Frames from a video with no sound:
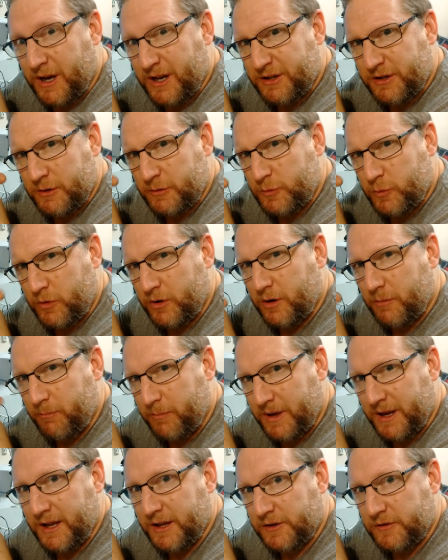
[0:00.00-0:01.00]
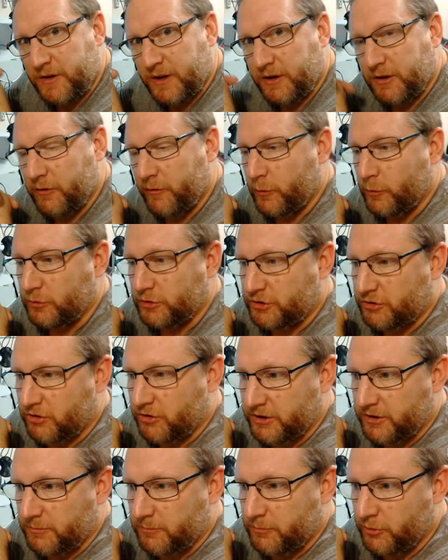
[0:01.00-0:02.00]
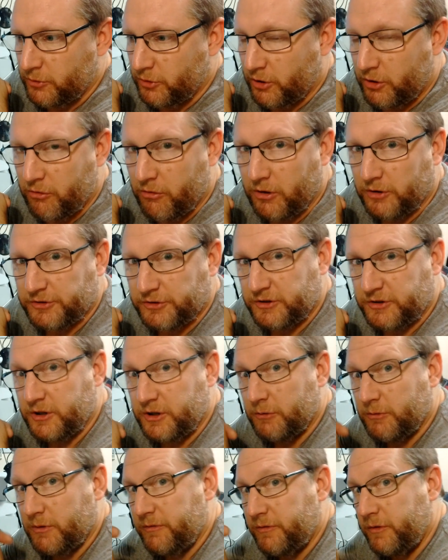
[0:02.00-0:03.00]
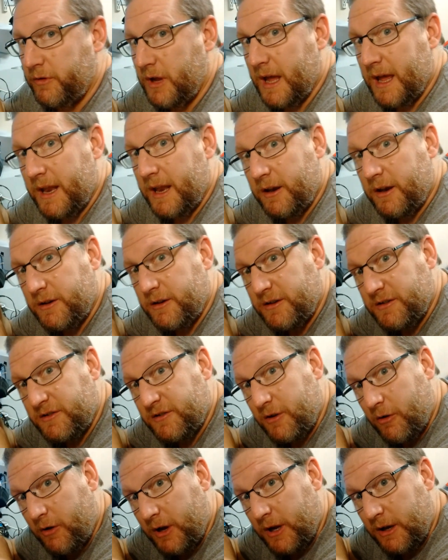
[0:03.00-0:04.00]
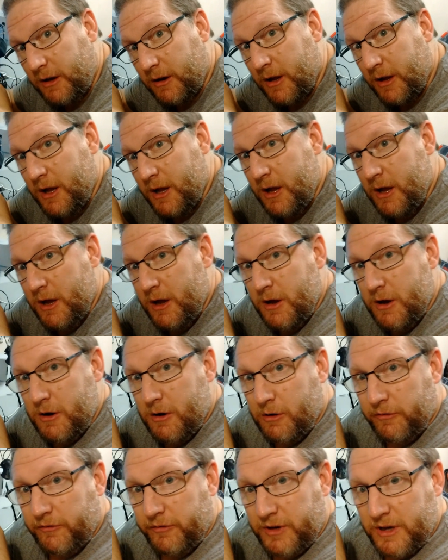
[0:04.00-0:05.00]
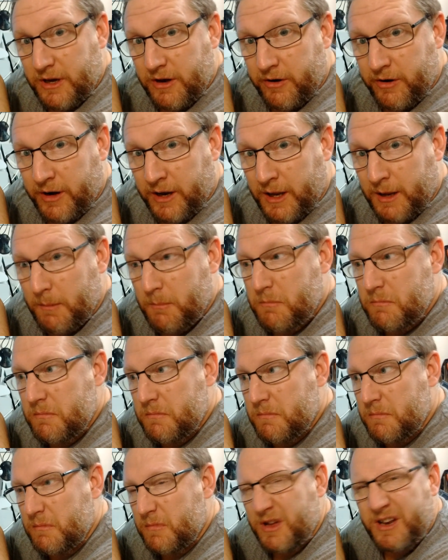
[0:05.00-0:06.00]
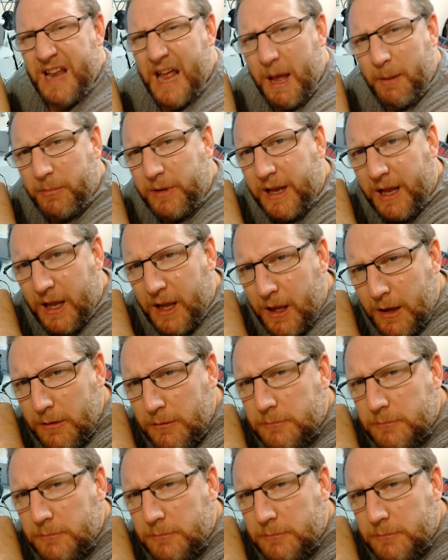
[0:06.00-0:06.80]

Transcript: That's one of the biggest things I've always tried to put across. You know, if you get a design off the internet, adapt it.